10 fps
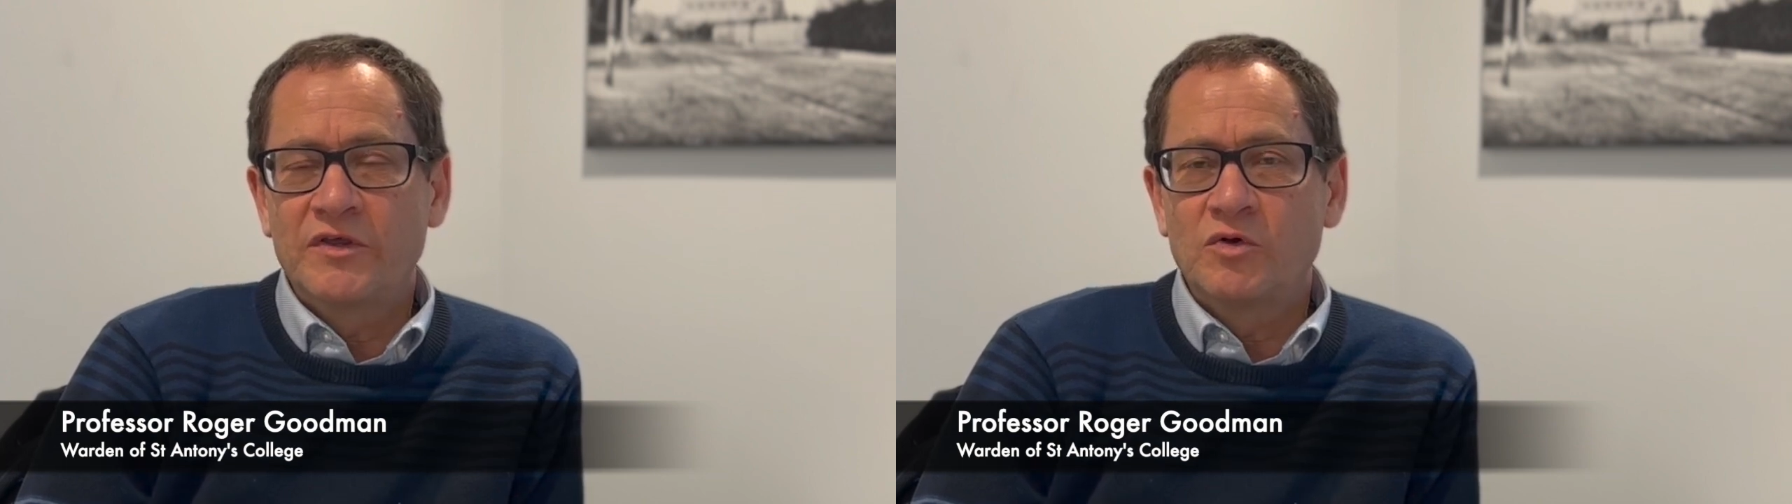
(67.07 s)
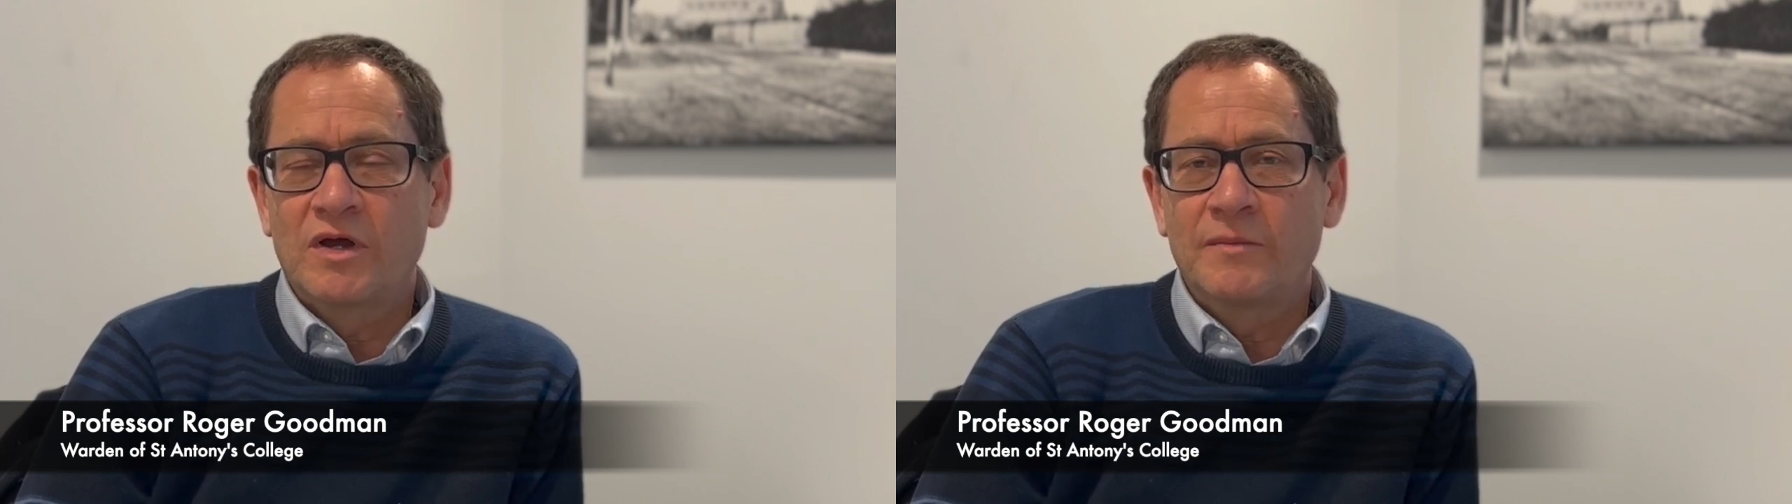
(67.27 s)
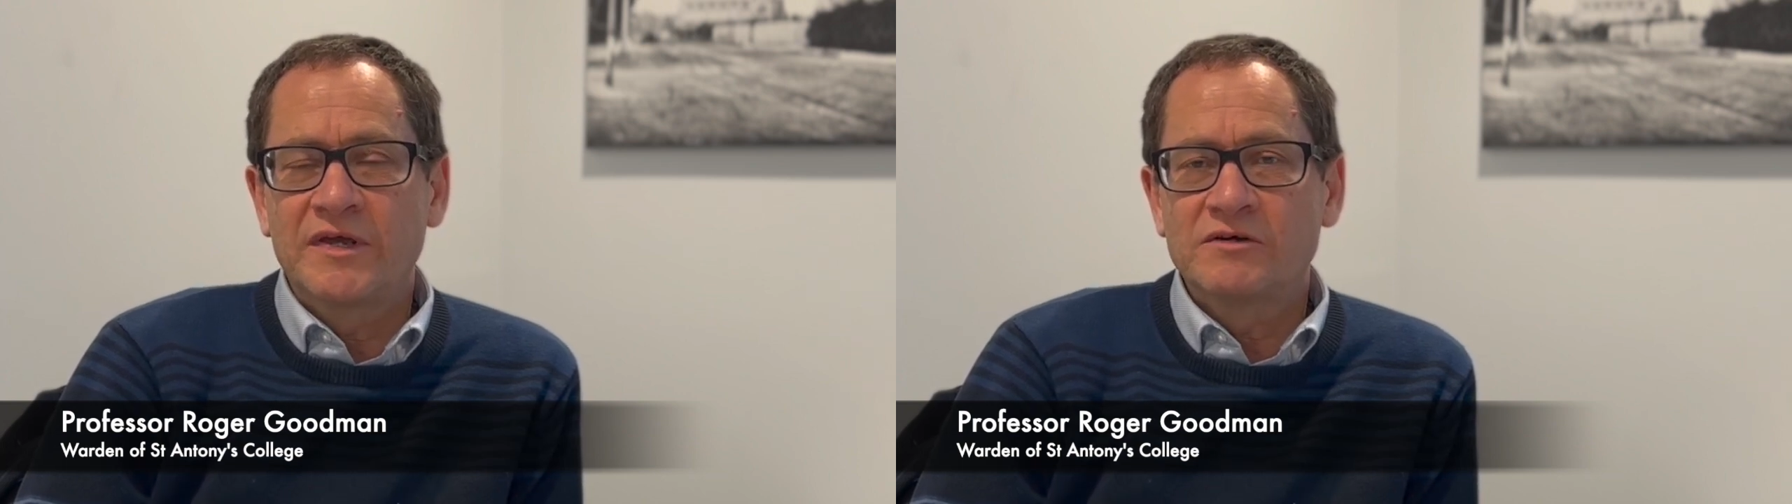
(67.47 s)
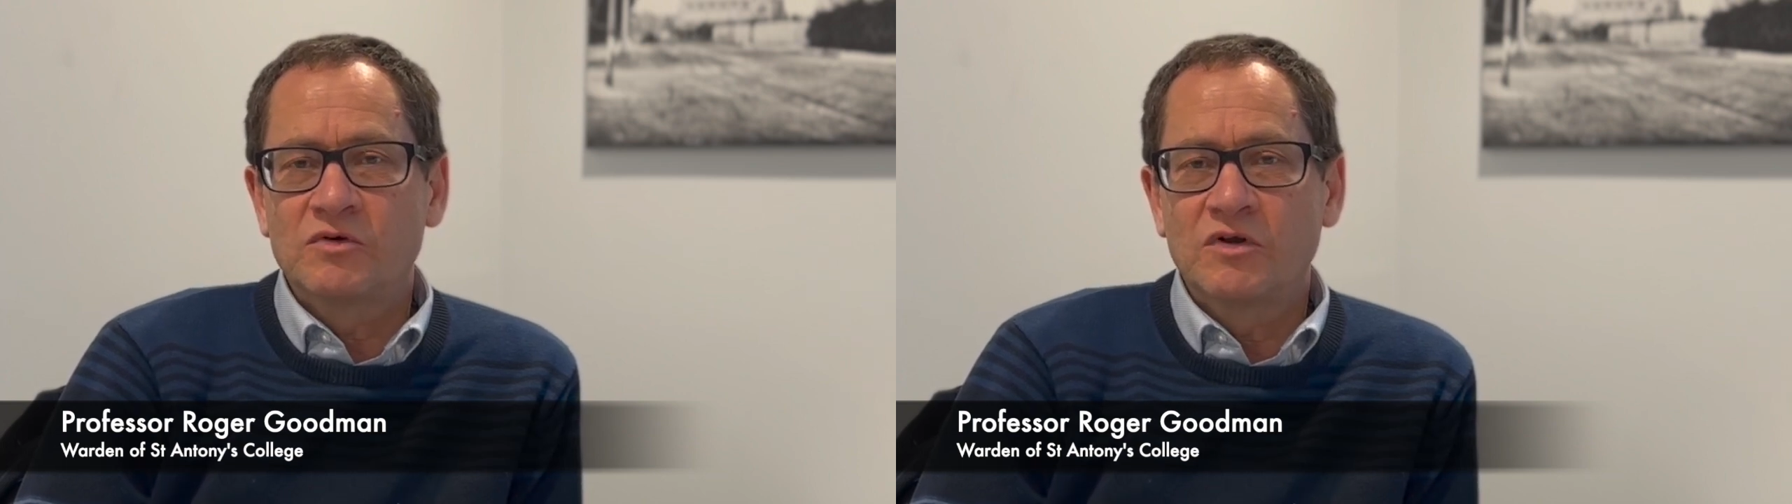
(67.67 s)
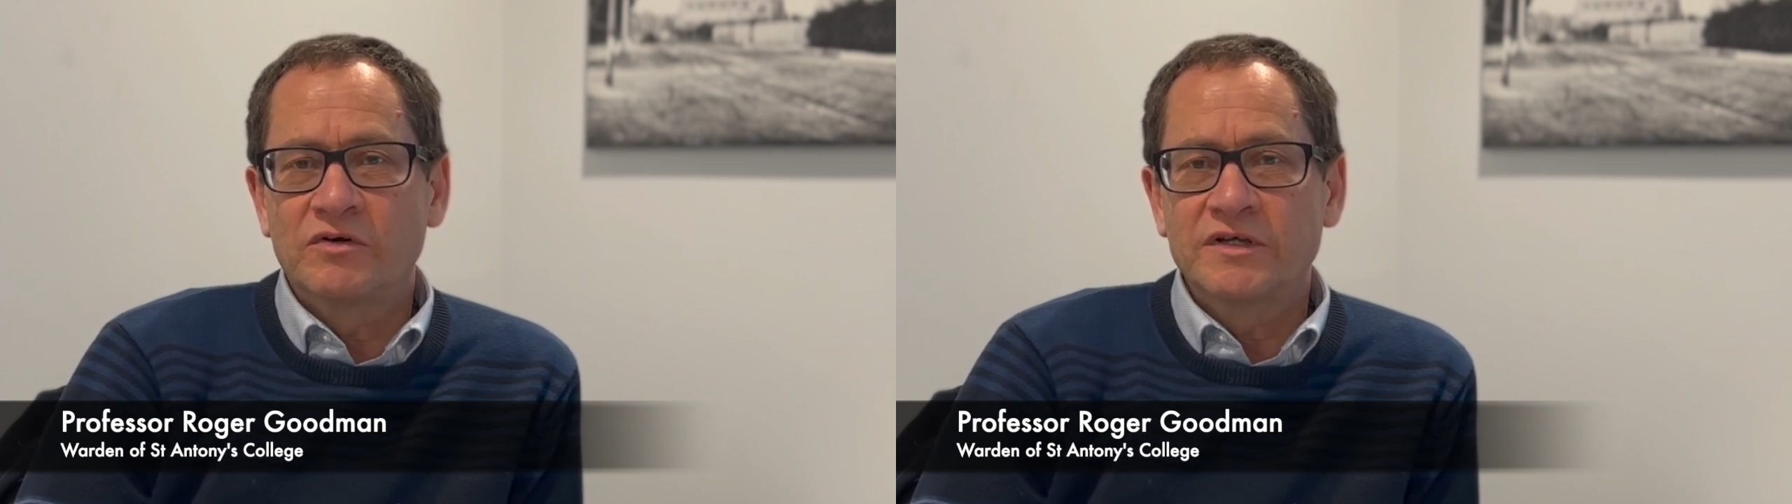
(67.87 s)
come here or
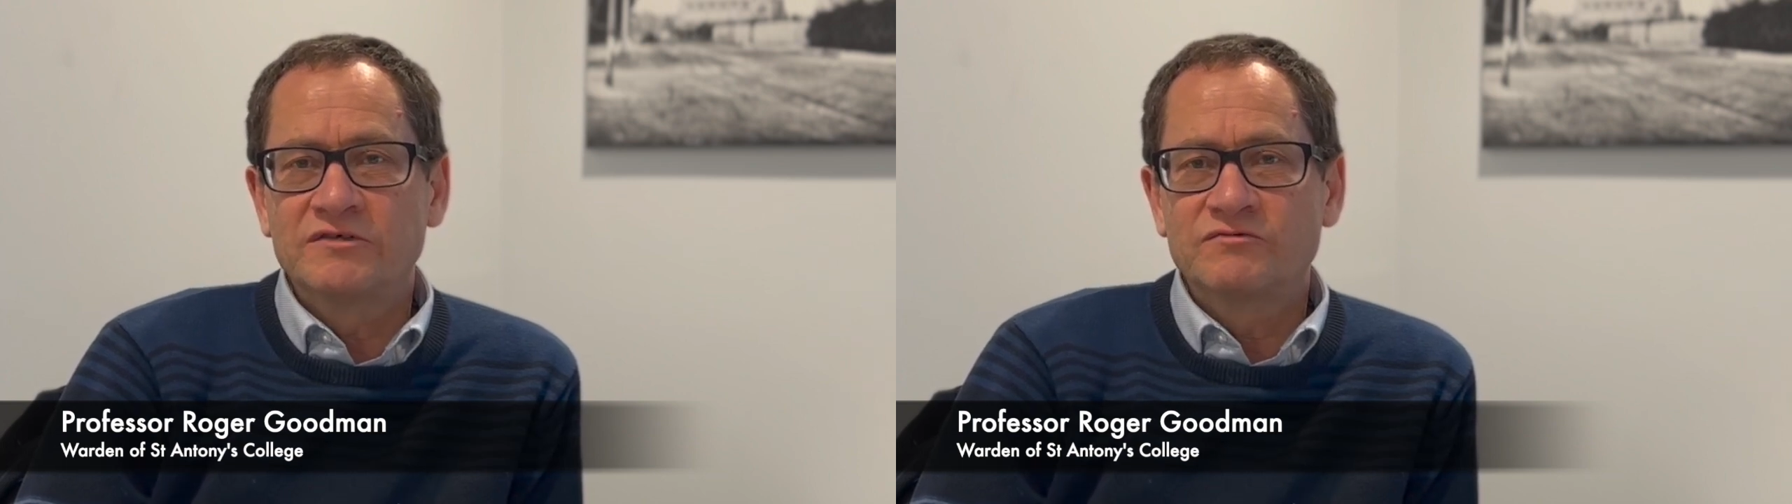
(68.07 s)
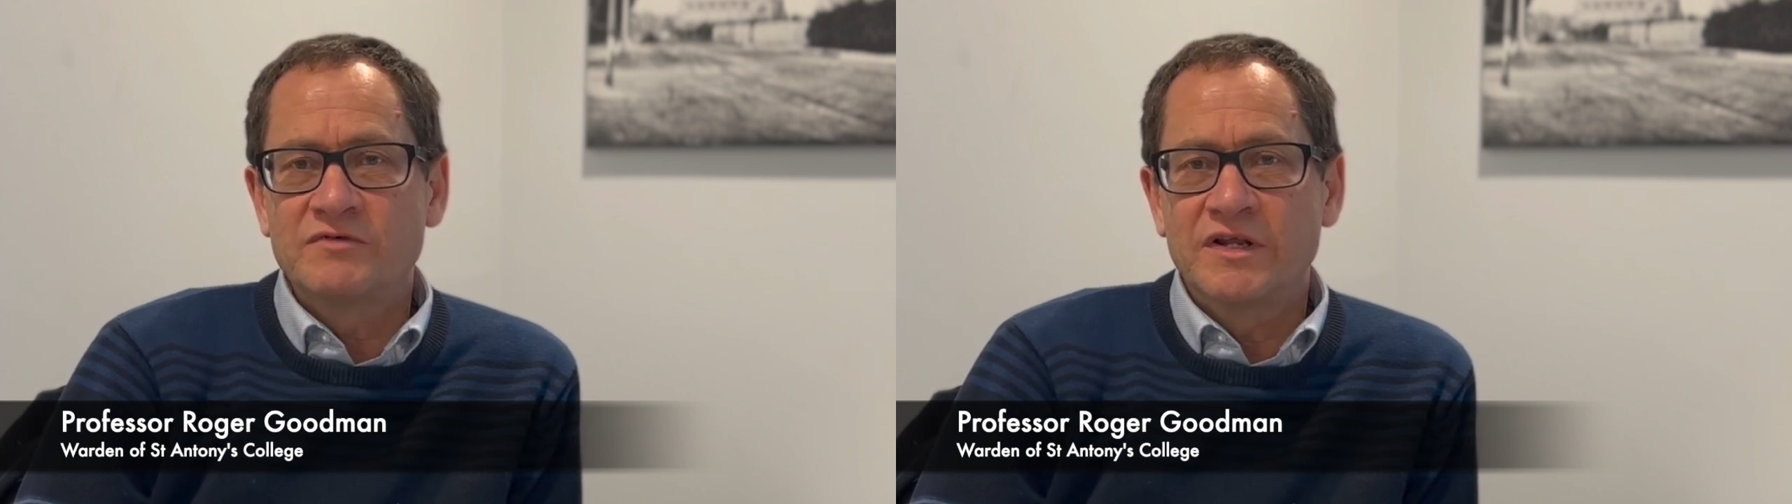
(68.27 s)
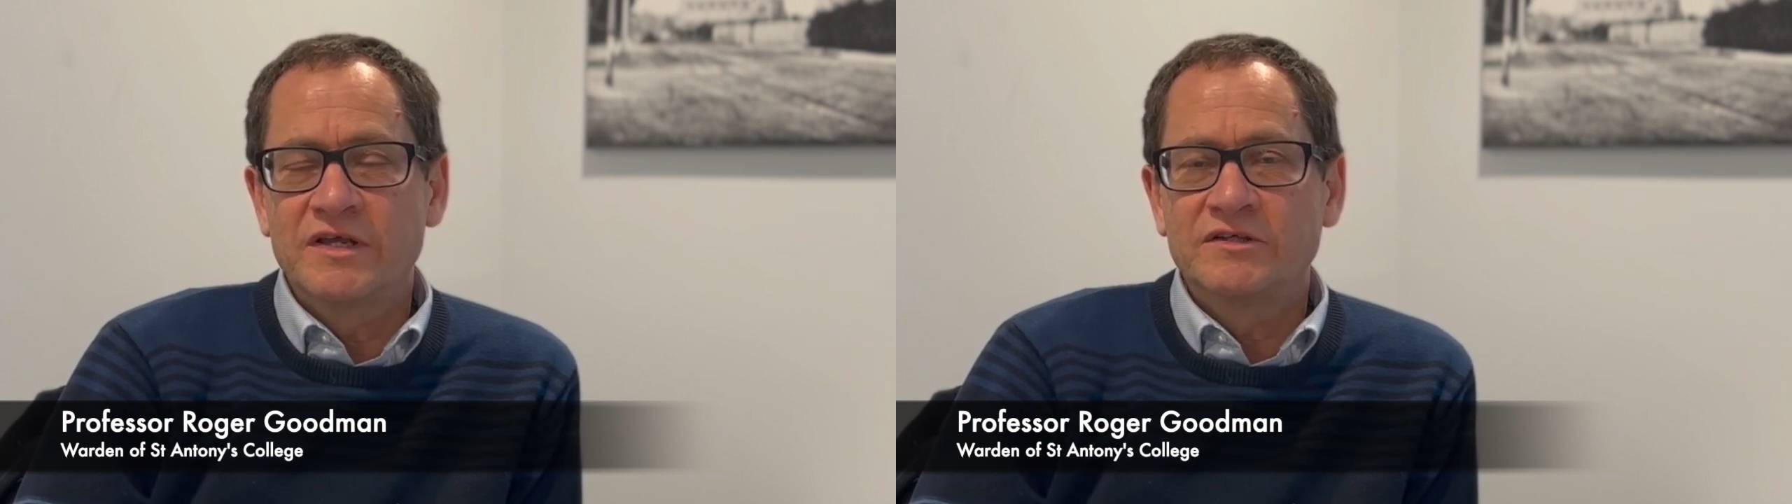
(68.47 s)
not is really